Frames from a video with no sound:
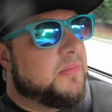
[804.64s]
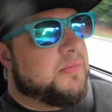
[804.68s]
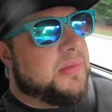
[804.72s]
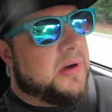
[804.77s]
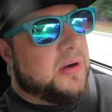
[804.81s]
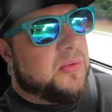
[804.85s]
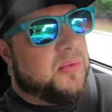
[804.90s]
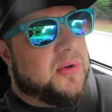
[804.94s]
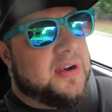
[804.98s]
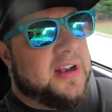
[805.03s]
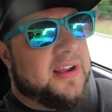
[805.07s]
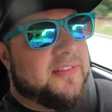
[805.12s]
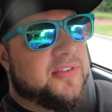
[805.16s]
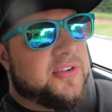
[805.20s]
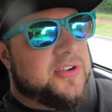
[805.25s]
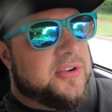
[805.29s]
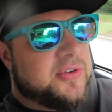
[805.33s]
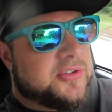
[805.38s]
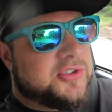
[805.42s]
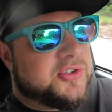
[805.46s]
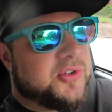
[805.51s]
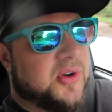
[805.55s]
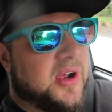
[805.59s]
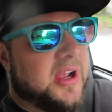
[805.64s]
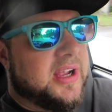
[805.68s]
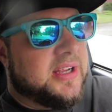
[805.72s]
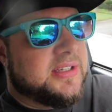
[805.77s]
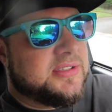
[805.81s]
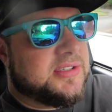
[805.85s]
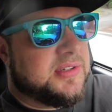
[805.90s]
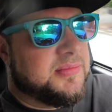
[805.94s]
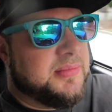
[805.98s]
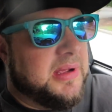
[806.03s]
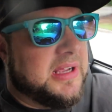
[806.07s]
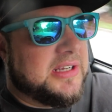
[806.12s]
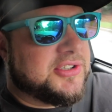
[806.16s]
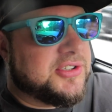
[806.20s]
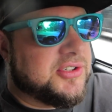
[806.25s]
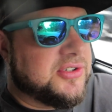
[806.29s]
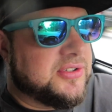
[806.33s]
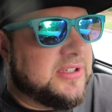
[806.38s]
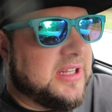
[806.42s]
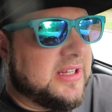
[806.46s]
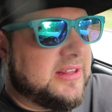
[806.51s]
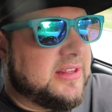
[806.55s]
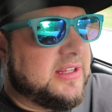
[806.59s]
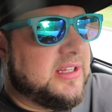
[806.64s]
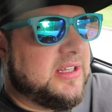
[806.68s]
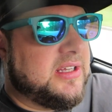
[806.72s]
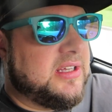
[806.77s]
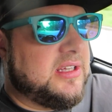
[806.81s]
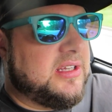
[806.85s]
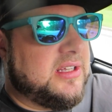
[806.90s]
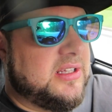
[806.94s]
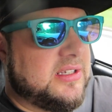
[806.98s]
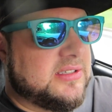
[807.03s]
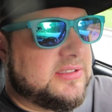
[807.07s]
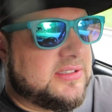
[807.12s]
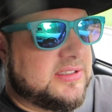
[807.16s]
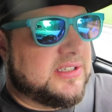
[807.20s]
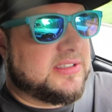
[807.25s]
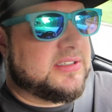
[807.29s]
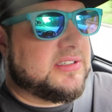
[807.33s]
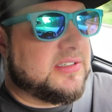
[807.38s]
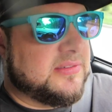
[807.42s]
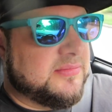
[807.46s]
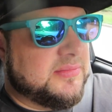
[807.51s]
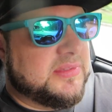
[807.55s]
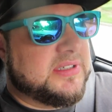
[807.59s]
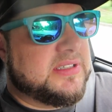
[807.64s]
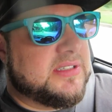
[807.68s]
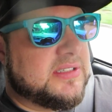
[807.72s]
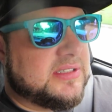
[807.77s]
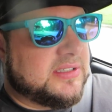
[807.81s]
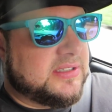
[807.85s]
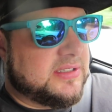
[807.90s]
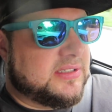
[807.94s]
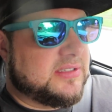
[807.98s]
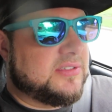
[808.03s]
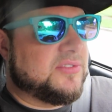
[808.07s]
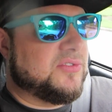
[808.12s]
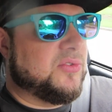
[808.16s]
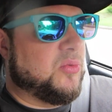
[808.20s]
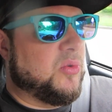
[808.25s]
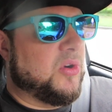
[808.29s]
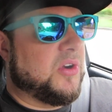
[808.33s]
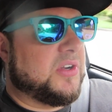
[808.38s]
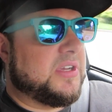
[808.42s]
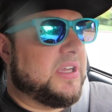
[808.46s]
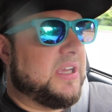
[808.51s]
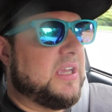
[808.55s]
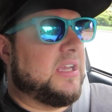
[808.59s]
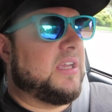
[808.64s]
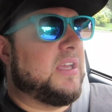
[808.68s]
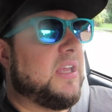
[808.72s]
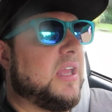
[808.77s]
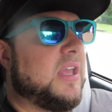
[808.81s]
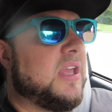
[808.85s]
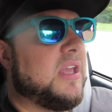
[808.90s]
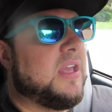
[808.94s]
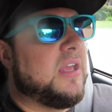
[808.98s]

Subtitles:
But whenever you're trying to make sure that the system is working,